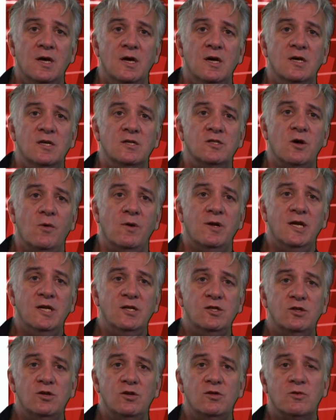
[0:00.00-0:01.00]
So we need
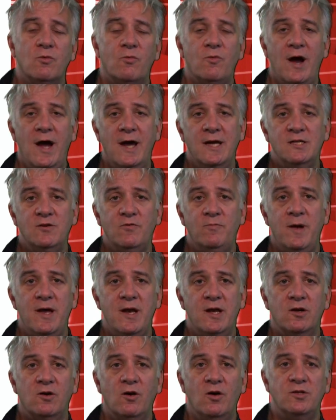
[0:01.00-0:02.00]
to use a range of
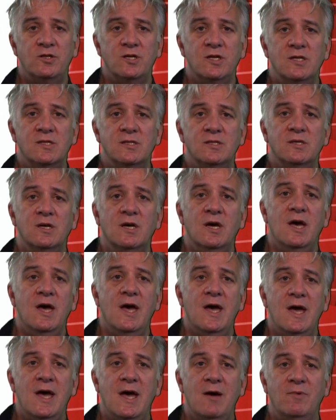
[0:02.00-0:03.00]
pedagogies,
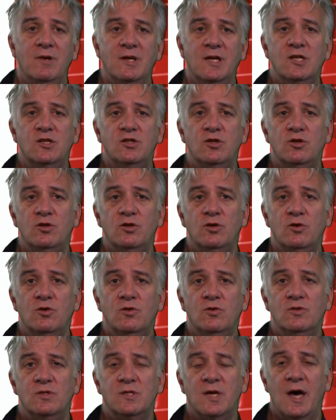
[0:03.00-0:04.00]
and we need to
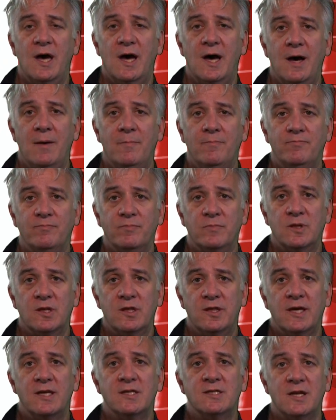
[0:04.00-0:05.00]
use
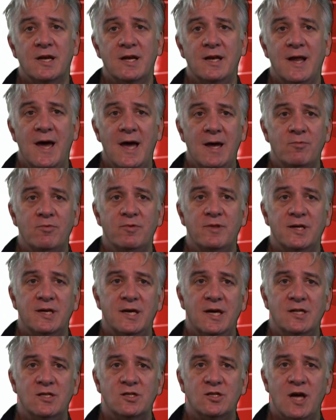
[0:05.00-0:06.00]
things that enable the
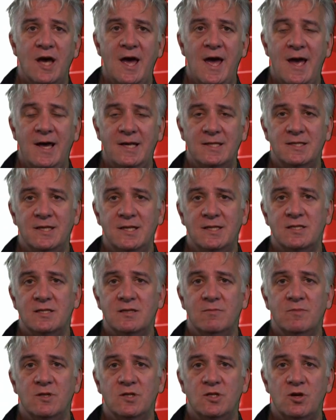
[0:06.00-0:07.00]
kids to access the
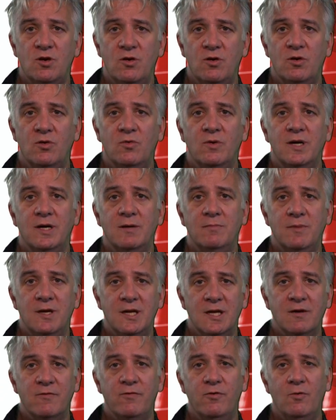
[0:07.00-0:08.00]
material in
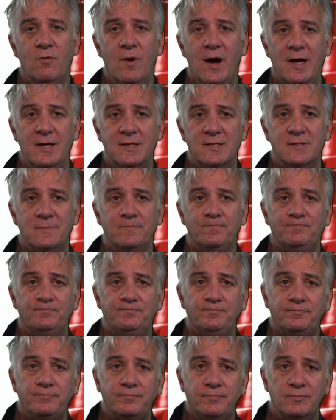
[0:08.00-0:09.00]
meaningful ways.
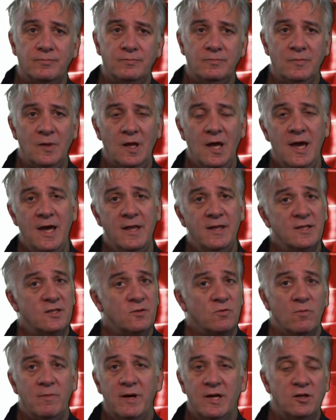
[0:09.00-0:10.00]
And this
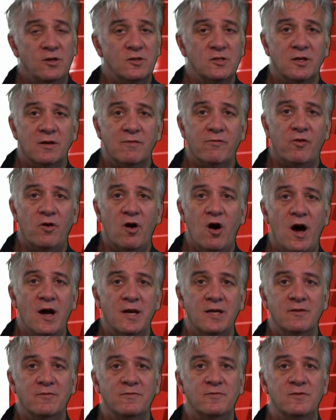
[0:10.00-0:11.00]
will mean using a
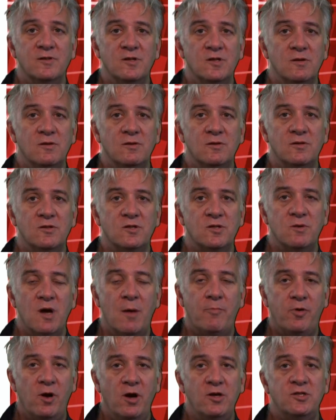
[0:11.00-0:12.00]
variety of
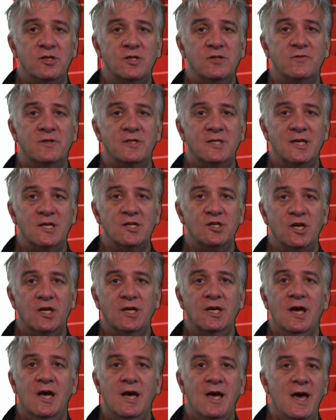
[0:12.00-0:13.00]
approaches for
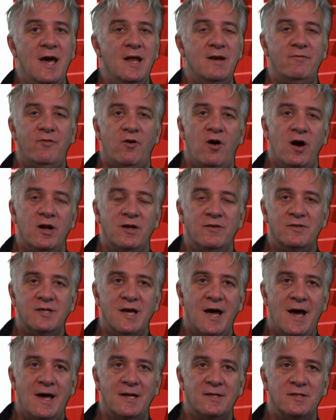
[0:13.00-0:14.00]
teaching and a variety of
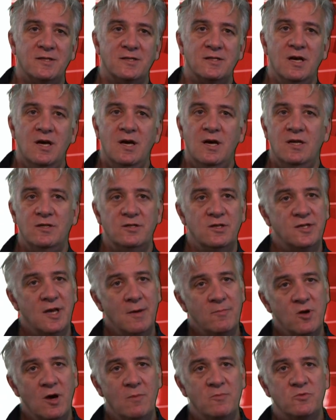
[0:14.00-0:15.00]
tasks. So
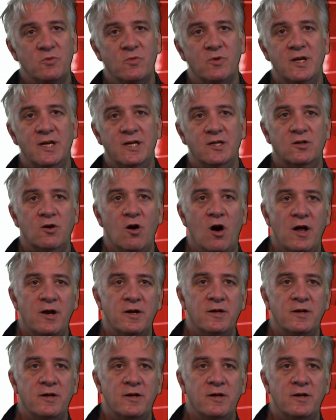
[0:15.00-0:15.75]
sometimes we'll need guided